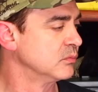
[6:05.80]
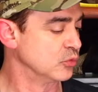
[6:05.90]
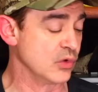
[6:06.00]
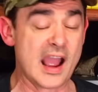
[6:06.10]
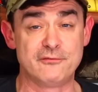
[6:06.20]

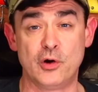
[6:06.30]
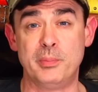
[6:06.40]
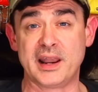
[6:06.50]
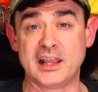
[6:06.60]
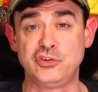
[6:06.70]
rifle,
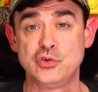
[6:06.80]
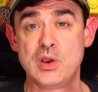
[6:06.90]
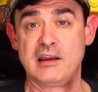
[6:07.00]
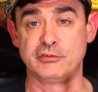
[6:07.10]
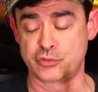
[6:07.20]
but I do
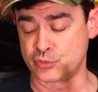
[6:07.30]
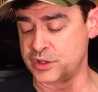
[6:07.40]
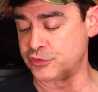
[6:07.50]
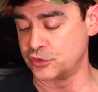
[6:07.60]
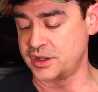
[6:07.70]
have a
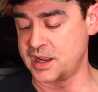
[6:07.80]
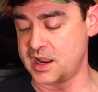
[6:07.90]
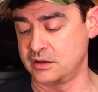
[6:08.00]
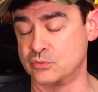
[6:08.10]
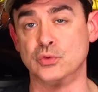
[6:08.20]

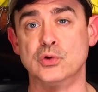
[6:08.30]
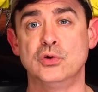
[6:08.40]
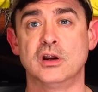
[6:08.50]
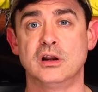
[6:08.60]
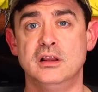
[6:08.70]
338
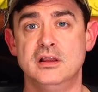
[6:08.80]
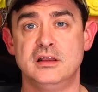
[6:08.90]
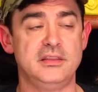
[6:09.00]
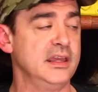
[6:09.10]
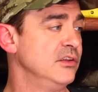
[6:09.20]
Ruger
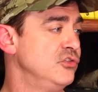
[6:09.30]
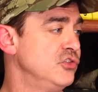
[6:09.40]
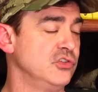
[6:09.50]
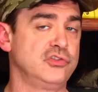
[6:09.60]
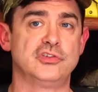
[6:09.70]
that is
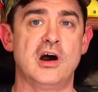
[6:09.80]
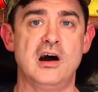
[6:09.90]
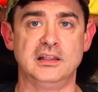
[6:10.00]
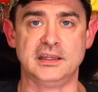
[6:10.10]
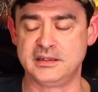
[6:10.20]
just
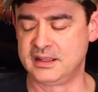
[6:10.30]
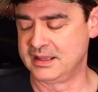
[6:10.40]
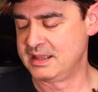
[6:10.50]
solid,